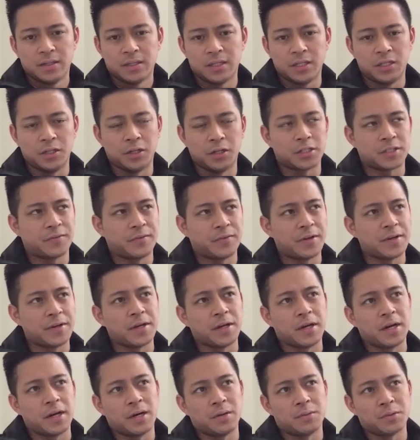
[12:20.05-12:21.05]
You know, it's
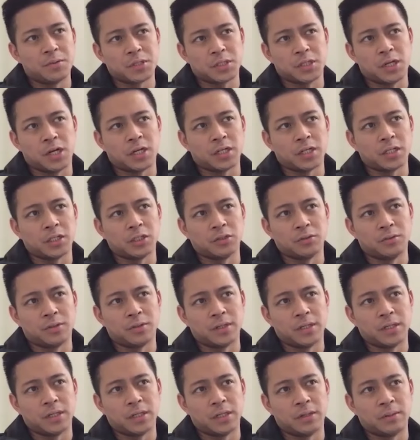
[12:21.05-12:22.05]
funny. Uh, I was talking
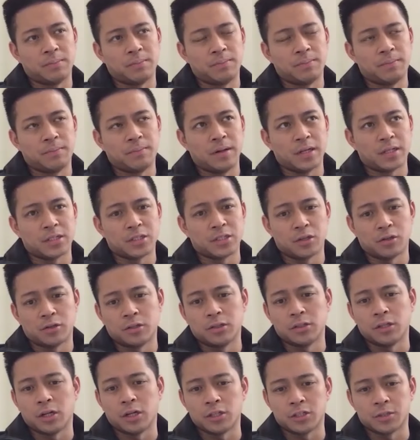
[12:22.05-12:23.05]
to a, uh, a
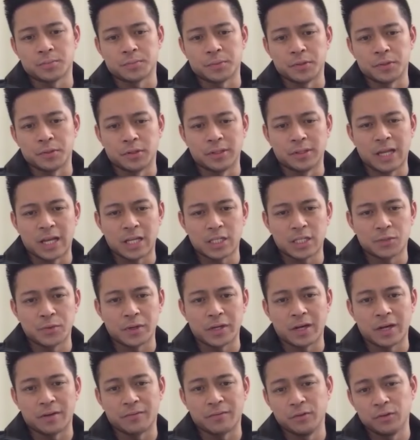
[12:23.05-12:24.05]
serial entrepreneur last
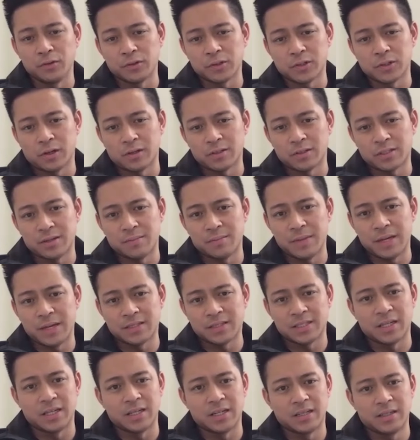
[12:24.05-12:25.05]
week. I flew to Costa
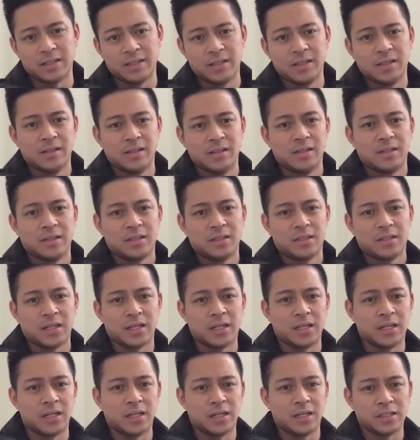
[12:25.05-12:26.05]
Mesa
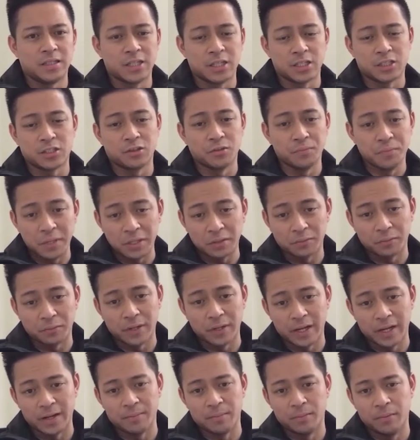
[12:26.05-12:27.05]
and uh, just to meet
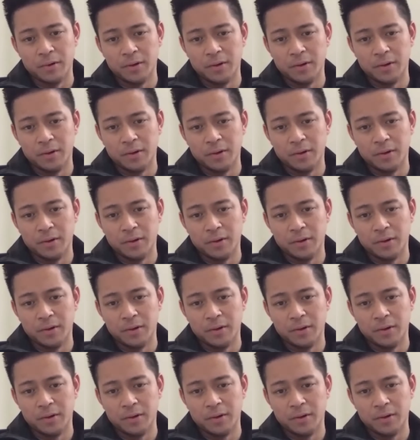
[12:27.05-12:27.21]
with him.